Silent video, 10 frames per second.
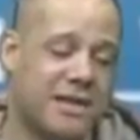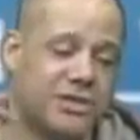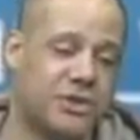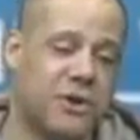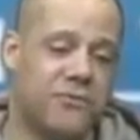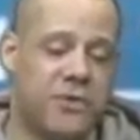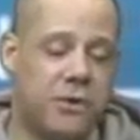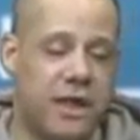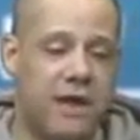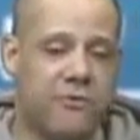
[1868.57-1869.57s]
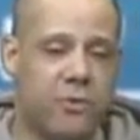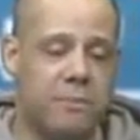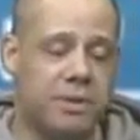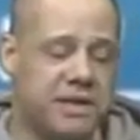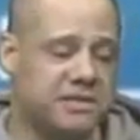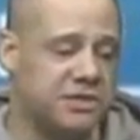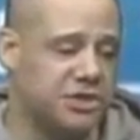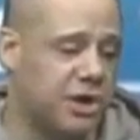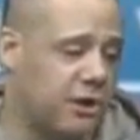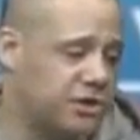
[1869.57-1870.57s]
sure if they'll ever replace the
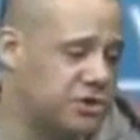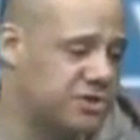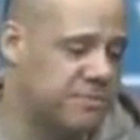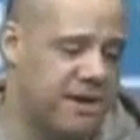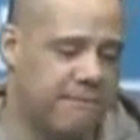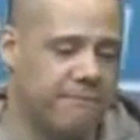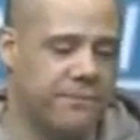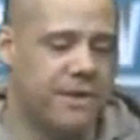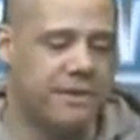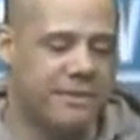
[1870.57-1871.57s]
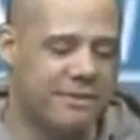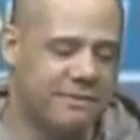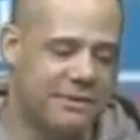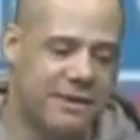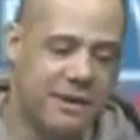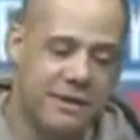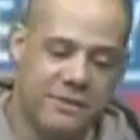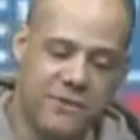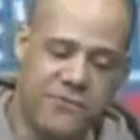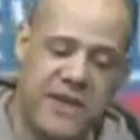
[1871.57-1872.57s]
Chargers, but
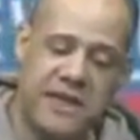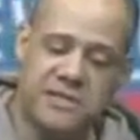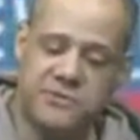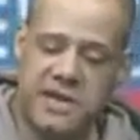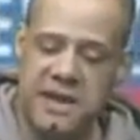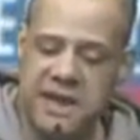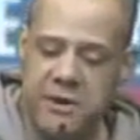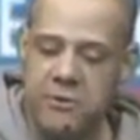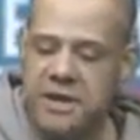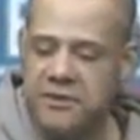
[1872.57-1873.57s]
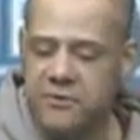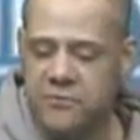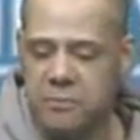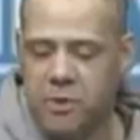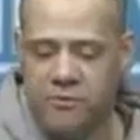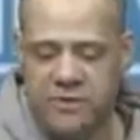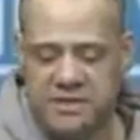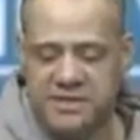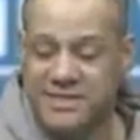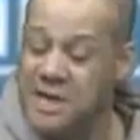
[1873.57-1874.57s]
the fans of San Diego need their football fix
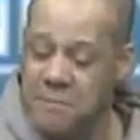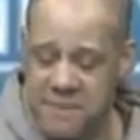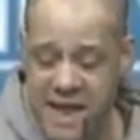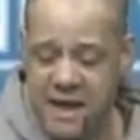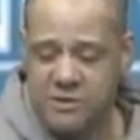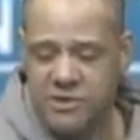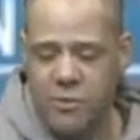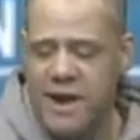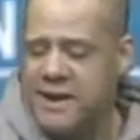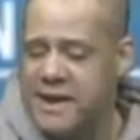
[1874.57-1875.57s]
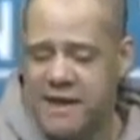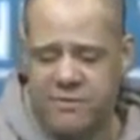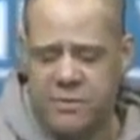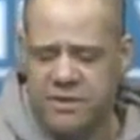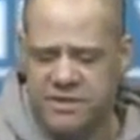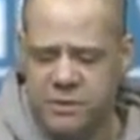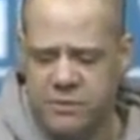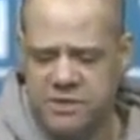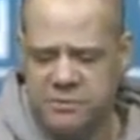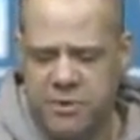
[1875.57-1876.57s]
somehow. So why not have it with
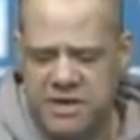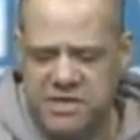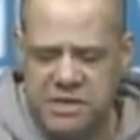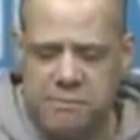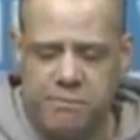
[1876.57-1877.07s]
a spring team?